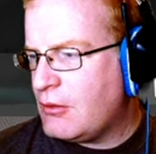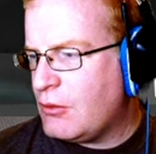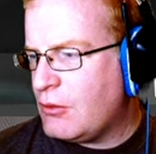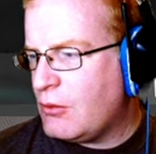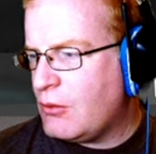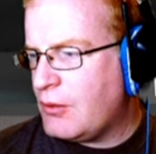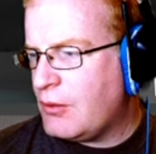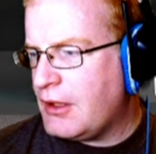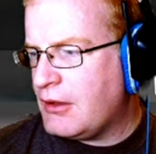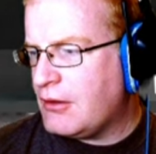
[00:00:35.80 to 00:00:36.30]

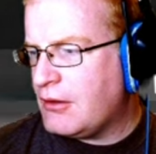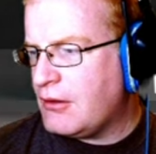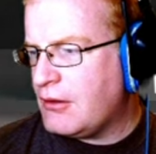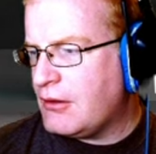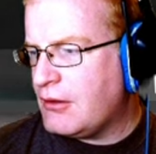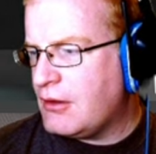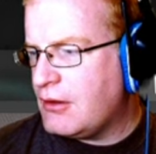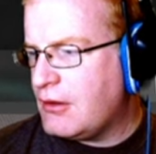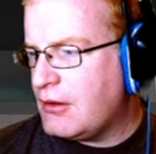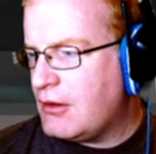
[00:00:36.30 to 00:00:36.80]

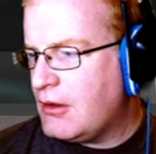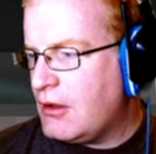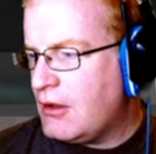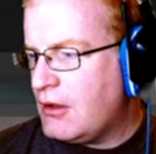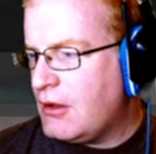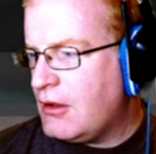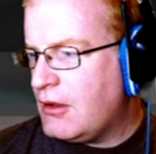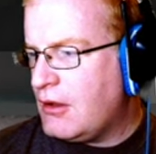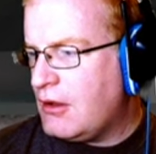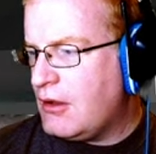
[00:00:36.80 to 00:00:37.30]
Weird.
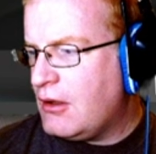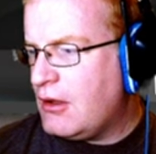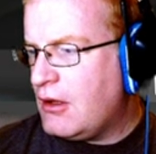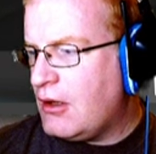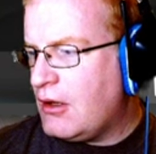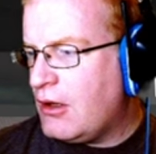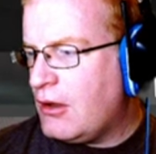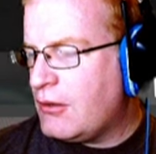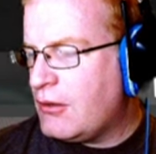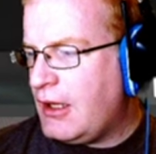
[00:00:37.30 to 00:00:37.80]

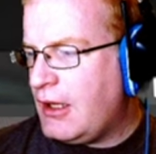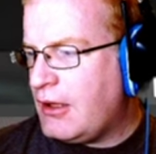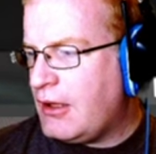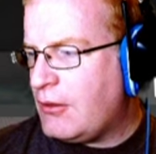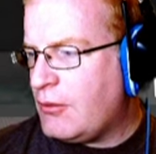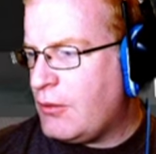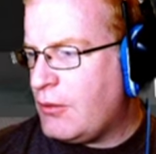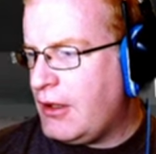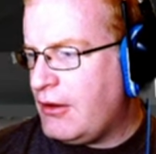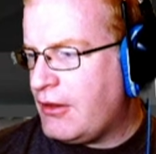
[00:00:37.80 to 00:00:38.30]
Okay,
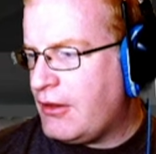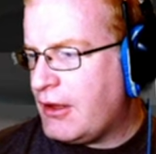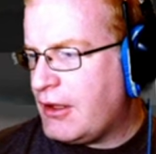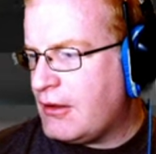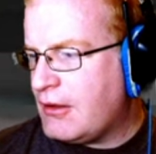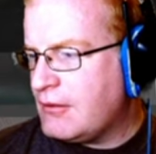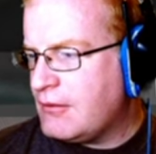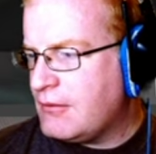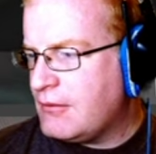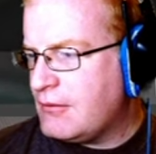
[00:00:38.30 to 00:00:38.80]
well
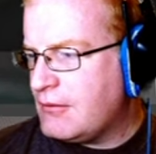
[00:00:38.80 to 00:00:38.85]
then.